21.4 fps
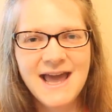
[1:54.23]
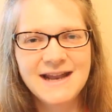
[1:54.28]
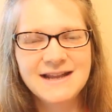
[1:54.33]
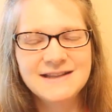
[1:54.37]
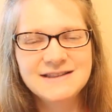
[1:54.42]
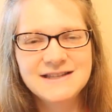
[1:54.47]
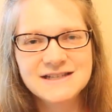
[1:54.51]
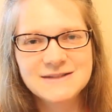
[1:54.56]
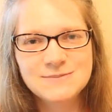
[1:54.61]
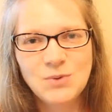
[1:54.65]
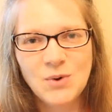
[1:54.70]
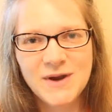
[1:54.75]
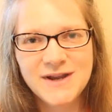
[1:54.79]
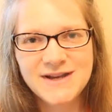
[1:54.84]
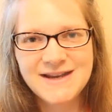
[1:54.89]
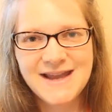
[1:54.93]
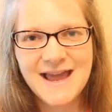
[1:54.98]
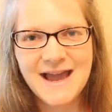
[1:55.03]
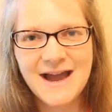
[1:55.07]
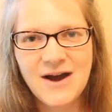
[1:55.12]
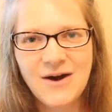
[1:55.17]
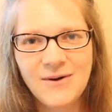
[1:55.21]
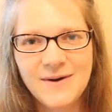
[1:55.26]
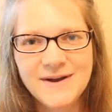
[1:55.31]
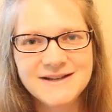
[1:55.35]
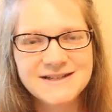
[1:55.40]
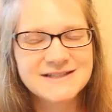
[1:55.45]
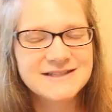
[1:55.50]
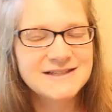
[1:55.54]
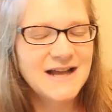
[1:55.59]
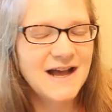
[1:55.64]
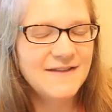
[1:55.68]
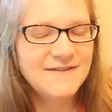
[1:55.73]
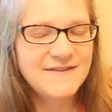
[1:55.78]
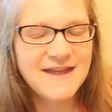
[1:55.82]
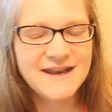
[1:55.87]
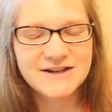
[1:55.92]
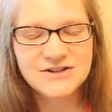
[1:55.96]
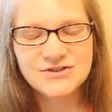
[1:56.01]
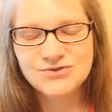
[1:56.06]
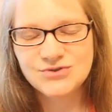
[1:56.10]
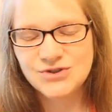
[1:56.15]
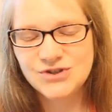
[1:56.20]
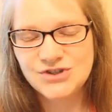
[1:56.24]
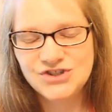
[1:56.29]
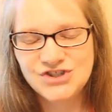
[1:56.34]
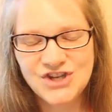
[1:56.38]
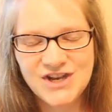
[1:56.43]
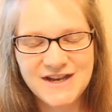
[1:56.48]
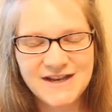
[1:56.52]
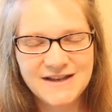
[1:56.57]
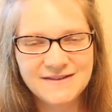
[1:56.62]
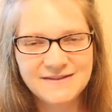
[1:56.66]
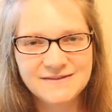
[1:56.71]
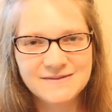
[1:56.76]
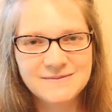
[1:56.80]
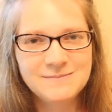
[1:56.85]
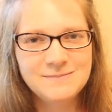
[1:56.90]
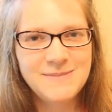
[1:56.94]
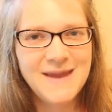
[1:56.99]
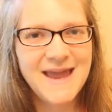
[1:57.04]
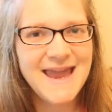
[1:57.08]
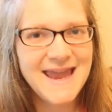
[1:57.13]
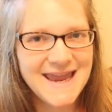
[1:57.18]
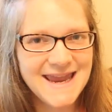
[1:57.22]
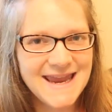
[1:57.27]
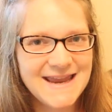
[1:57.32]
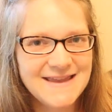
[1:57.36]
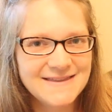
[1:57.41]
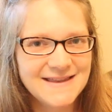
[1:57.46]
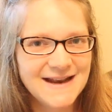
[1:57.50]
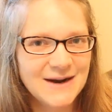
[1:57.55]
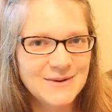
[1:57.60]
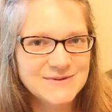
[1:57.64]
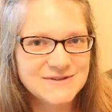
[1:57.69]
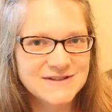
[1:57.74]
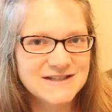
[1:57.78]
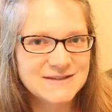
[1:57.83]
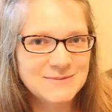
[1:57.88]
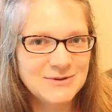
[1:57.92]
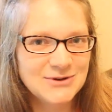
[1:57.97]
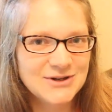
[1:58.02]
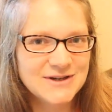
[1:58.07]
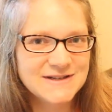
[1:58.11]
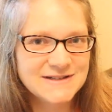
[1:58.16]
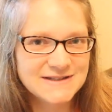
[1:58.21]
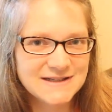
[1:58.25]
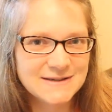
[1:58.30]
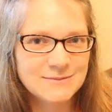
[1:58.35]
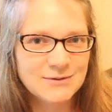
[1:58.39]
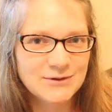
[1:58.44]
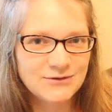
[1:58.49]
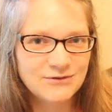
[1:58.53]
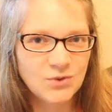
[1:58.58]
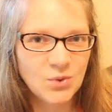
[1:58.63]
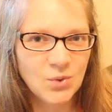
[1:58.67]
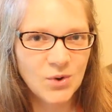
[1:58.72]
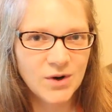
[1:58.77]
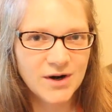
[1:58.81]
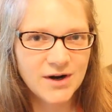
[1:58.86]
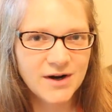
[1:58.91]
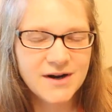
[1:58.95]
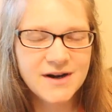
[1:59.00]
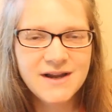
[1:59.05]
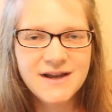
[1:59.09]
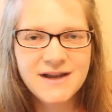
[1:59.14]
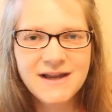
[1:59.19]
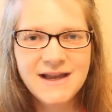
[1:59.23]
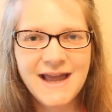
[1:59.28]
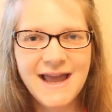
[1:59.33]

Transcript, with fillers: And at this point now, it's not that excruciating pain that I was experiencing before.